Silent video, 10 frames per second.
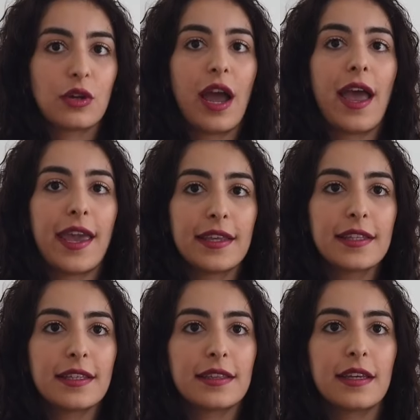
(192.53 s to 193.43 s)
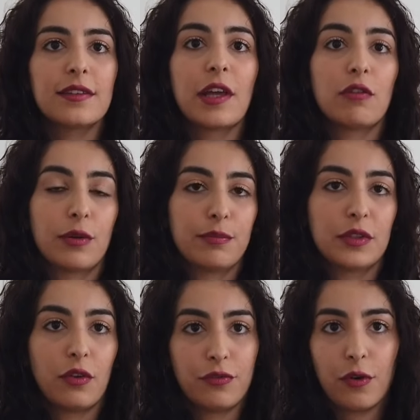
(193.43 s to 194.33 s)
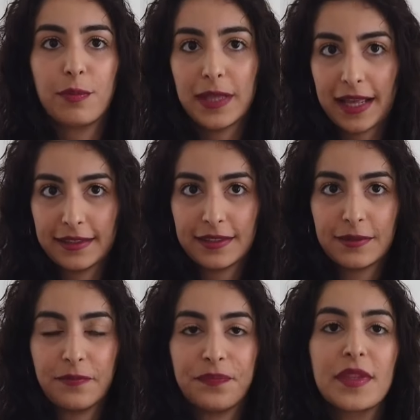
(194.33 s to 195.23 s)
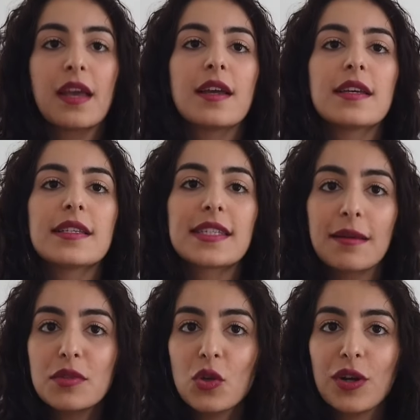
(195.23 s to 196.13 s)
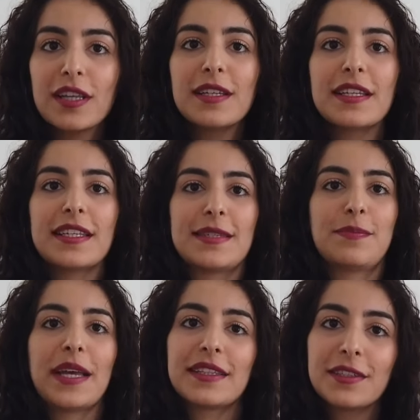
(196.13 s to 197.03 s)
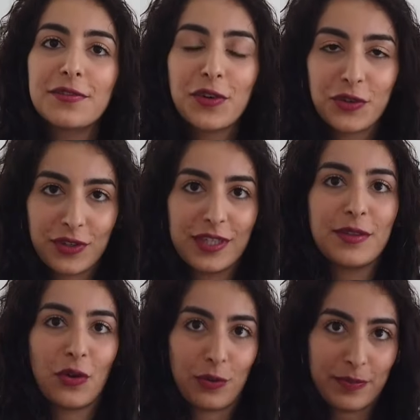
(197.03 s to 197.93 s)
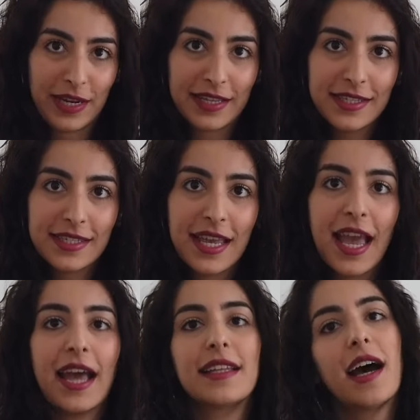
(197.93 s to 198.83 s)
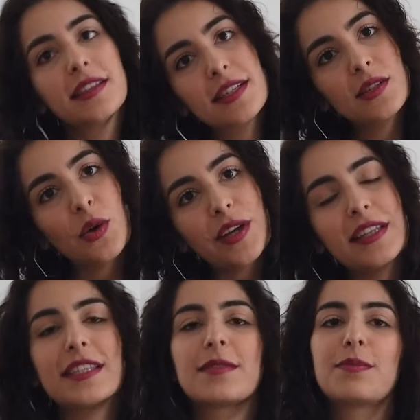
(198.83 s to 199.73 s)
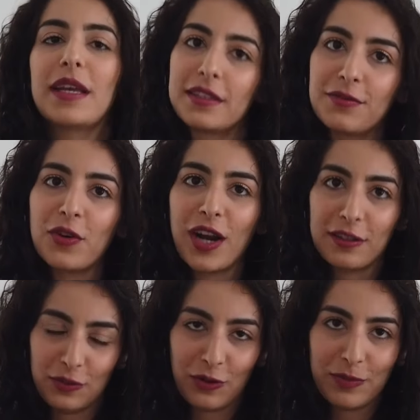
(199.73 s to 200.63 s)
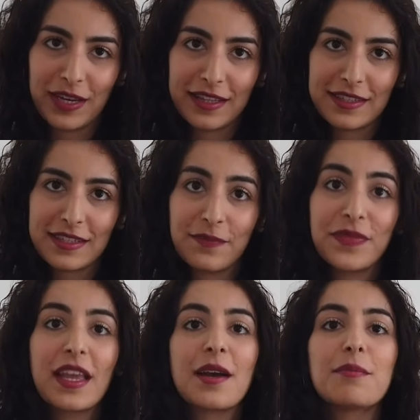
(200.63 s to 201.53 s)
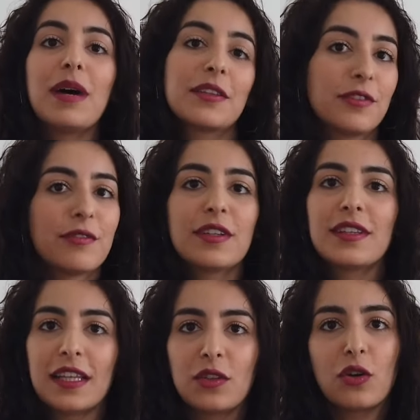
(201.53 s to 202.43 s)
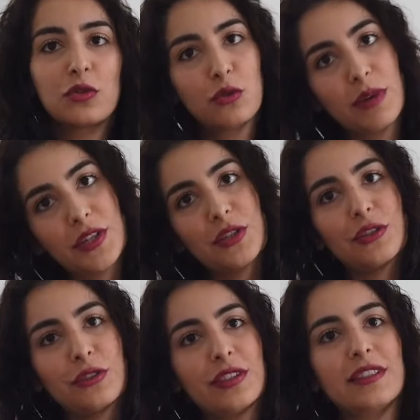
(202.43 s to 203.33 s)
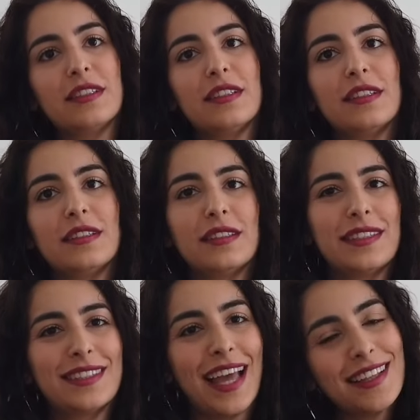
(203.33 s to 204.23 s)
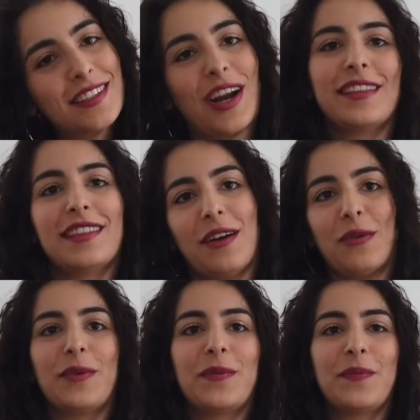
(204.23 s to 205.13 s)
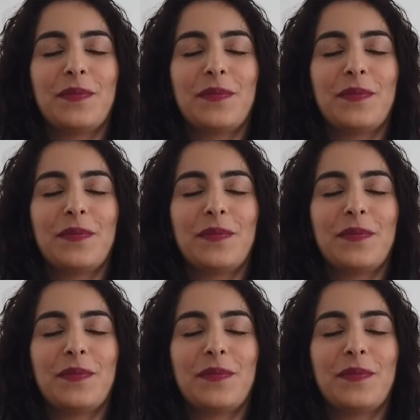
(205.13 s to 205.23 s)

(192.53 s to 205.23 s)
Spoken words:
to aid in the development of your plant. Some soil is better for your indoor plants and other soil is better for outdoor plants. But we will not go too much into that right now.